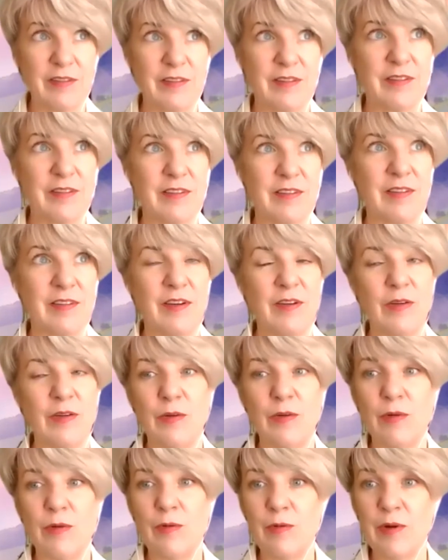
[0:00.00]

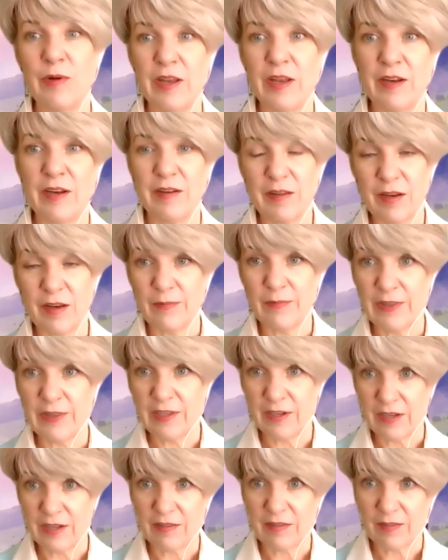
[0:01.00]
So anytime in the
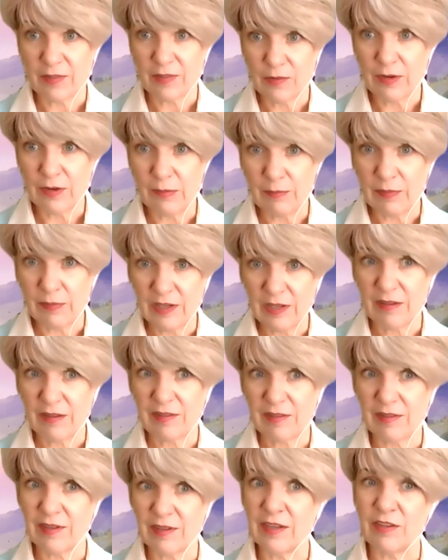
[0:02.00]
next three
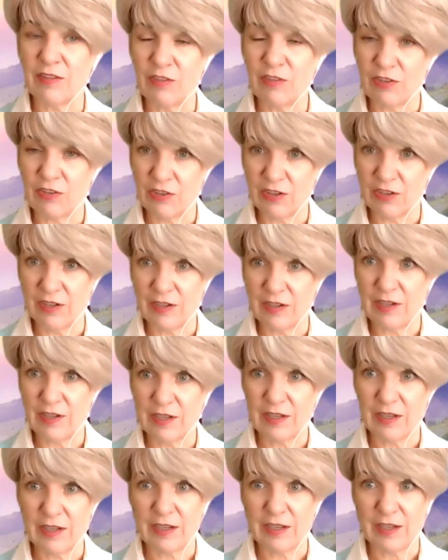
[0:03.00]
months, it should
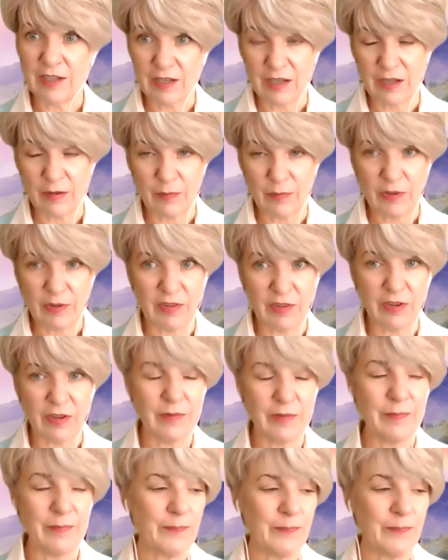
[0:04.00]
hit Amazon